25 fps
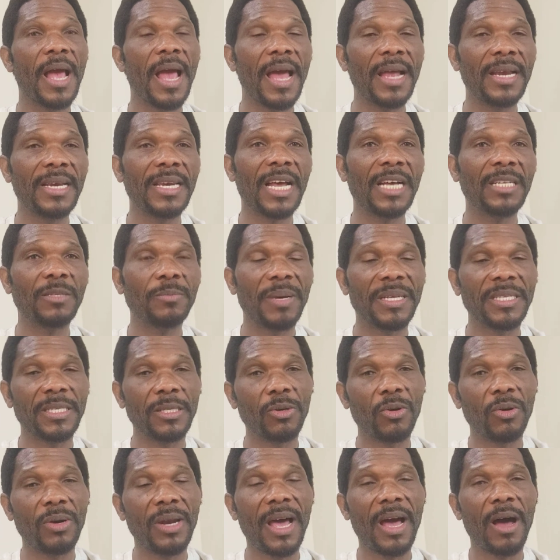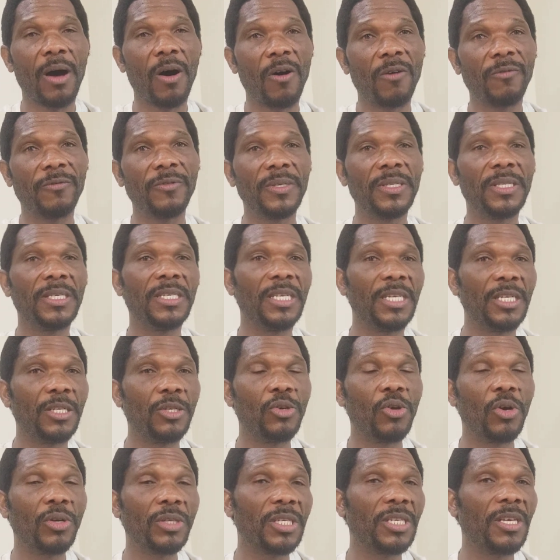and that particular office
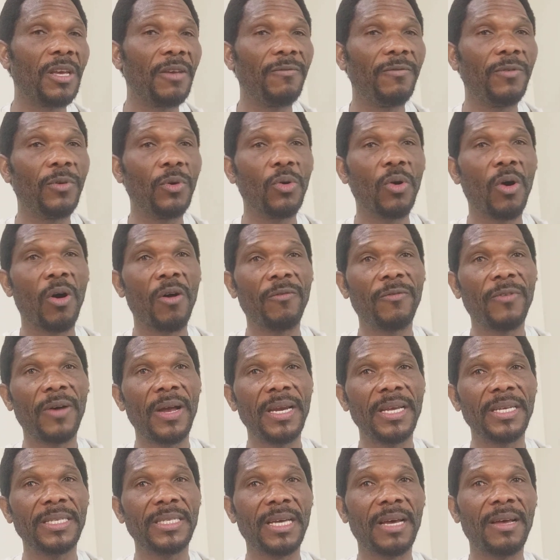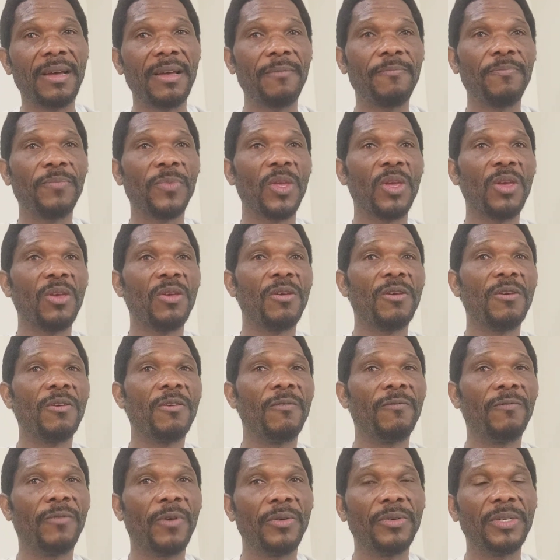did not give you offer letter,
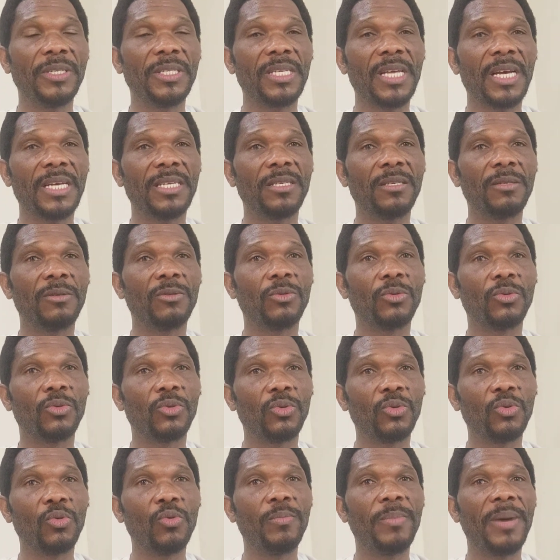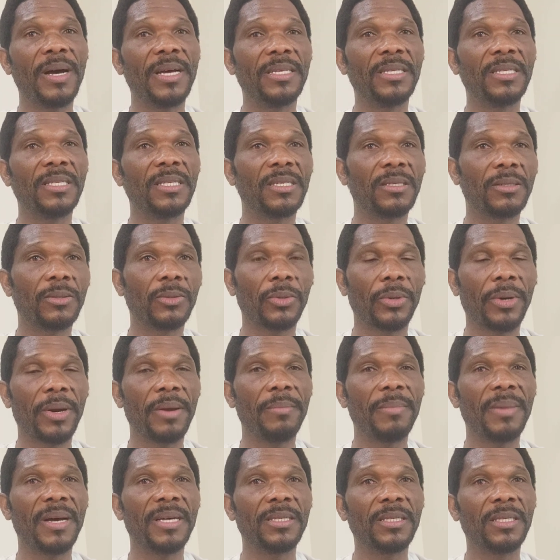for instance 2 months, 3
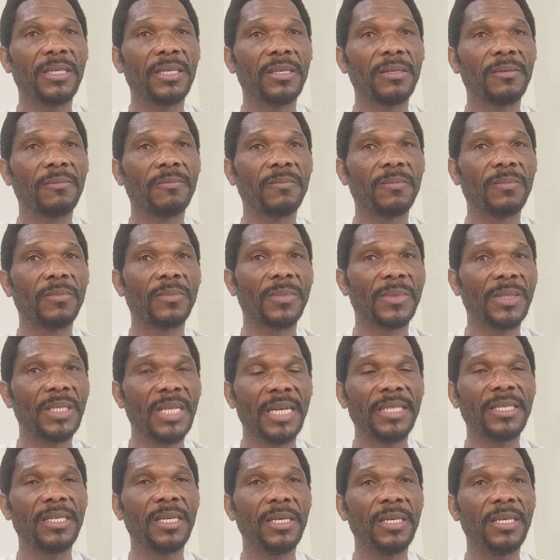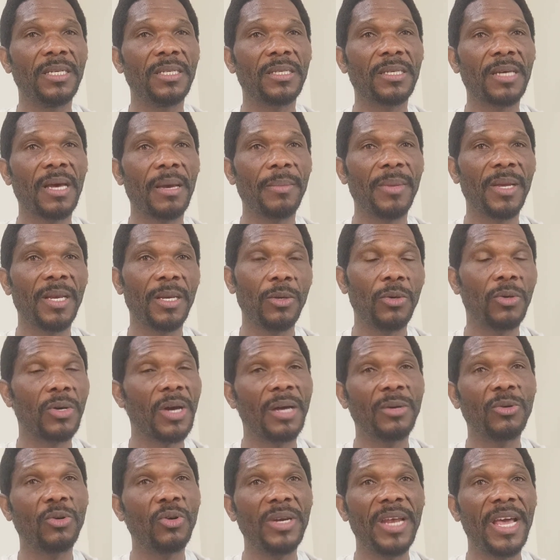months, nothing is coming, you
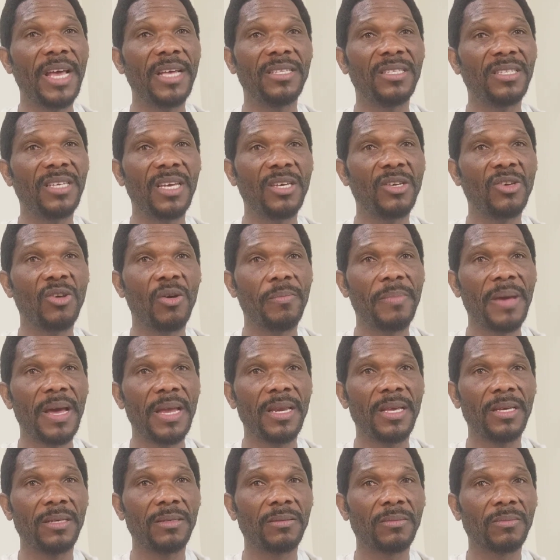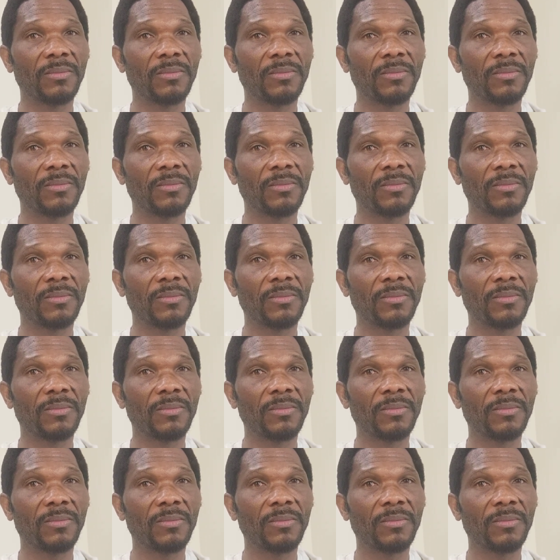can go there and take your money.